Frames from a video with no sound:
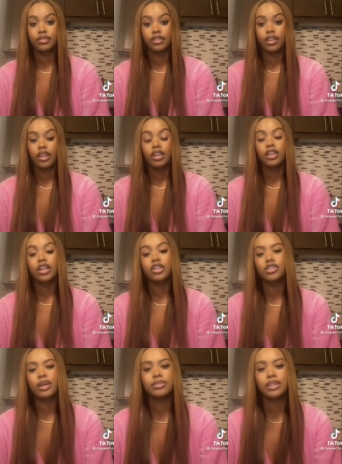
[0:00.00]
You're a
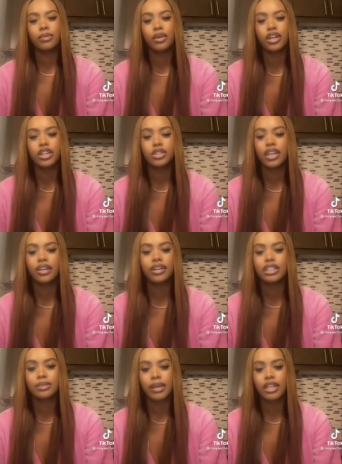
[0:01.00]
Trump supporter, so I don't
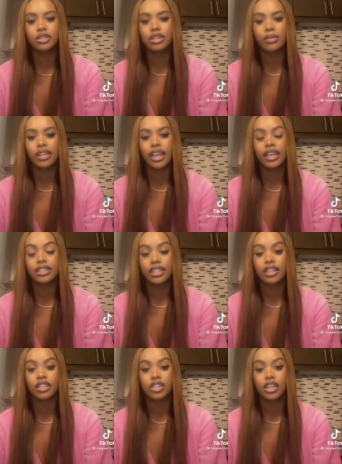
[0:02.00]
expect you to be that
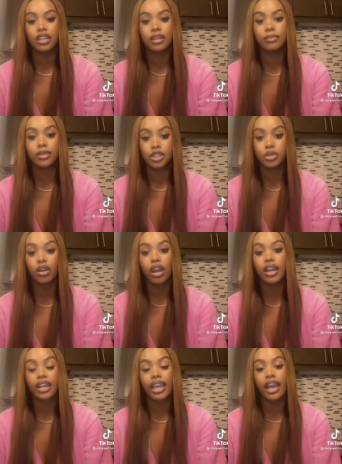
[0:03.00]
intelligent. But you are a
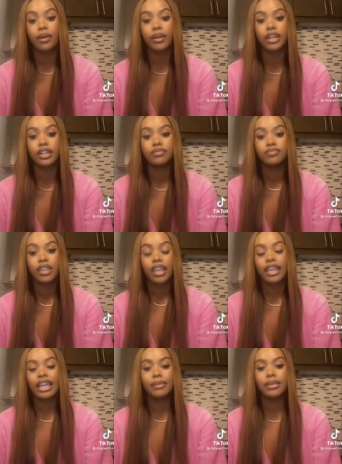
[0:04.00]
coward. And I
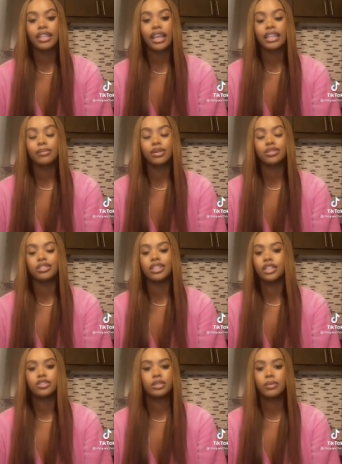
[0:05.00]
mean that in the most
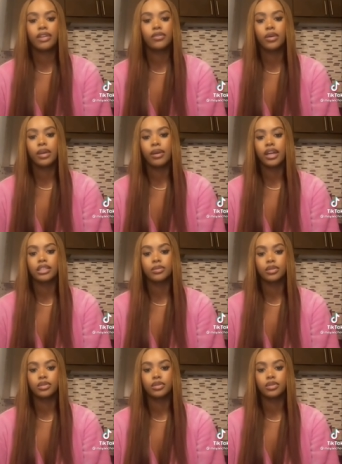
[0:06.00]
disrespectful way possible.